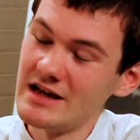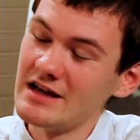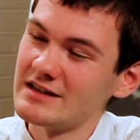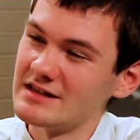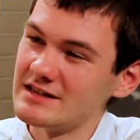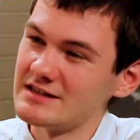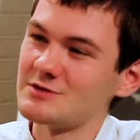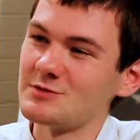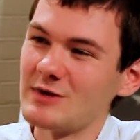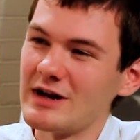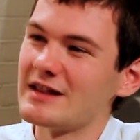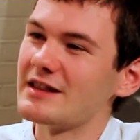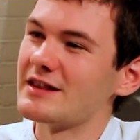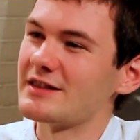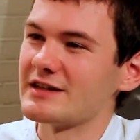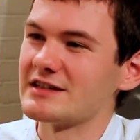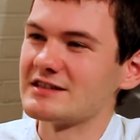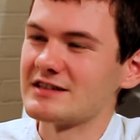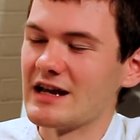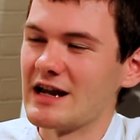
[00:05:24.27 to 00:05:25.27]
This is one of the
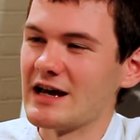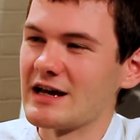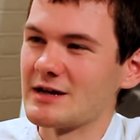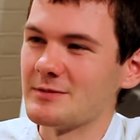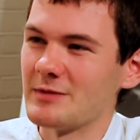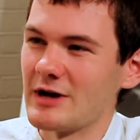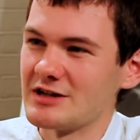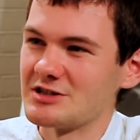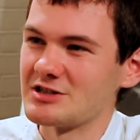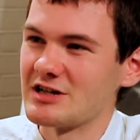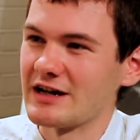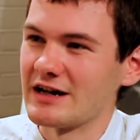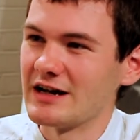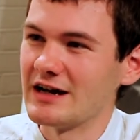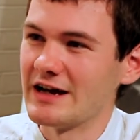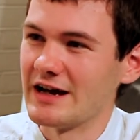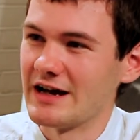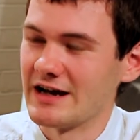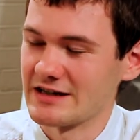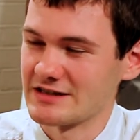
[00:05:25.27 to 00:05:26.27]
things I like about
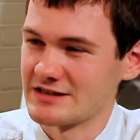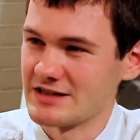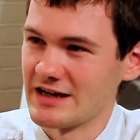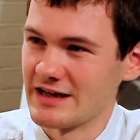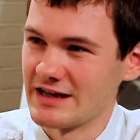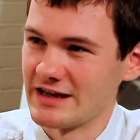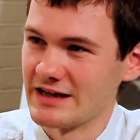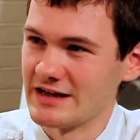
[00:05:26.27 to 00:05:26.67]
Çankaya, actually,